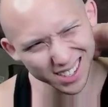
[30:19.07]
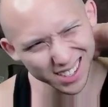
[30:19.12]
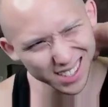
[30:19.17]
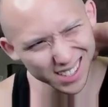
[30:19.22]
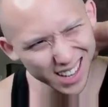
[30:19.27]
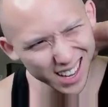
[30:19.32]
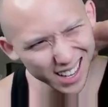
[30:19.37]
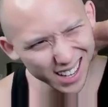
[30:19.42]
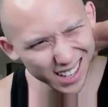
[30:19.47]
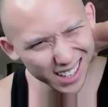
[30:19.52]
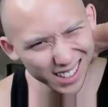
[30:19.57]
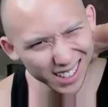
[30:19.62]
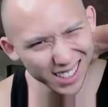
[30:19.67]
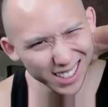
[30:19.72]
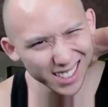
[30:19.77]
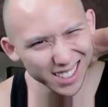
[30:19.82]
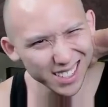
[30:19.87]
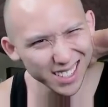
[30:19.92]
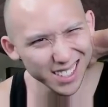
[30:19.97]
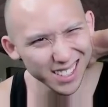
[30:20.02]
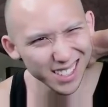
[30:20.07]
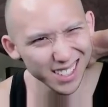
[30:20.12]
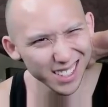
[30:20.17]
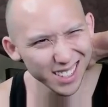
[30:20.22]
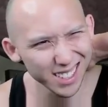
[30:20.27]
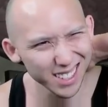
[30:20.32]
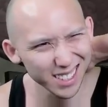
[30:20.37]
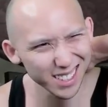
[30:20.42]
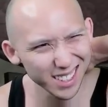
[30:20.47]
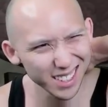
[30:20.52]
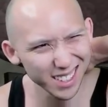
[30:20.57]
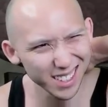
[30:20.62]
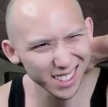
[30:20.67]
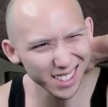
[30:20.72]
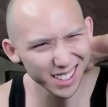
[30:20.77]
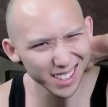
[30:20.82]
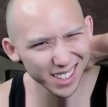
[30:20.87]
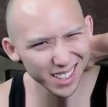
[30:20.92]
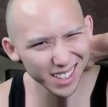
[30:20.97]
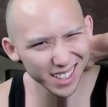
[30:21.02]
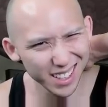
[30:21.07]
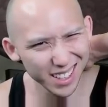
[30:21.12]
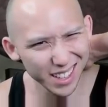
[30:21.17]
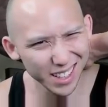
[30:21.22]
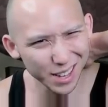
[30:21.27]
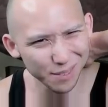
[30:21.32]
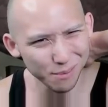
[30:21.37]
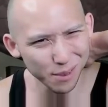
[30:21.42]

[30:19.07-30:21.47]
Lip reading: Does that kill us? That